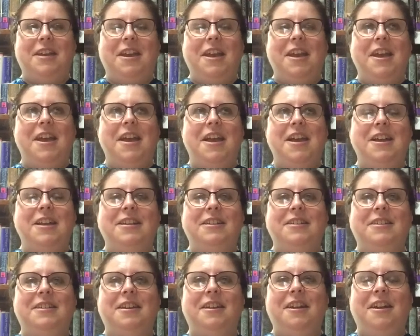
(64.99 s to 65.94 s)

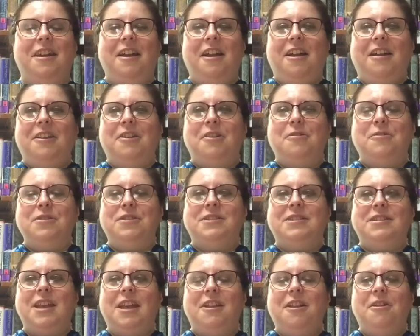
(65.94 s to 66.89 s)
And
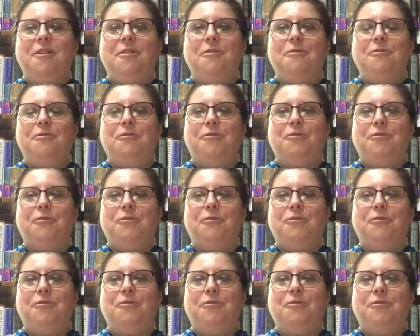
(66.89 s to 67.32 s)
instead of